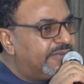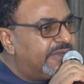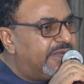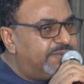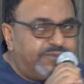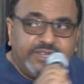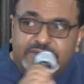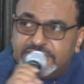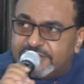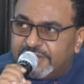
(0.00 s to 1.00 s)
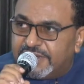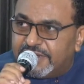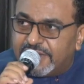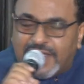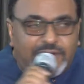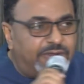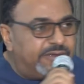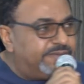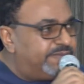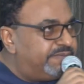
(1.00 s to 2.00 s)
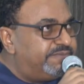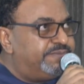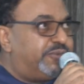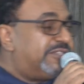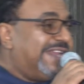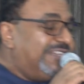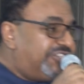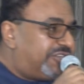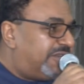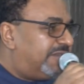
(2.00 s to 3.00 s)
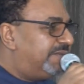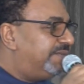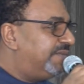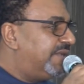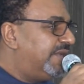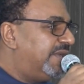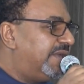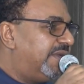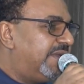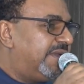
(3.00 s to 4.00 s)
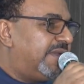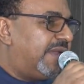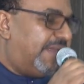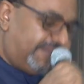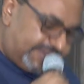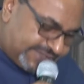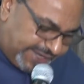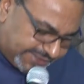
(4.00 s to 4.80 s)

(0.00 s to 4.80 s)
and build our potential? And this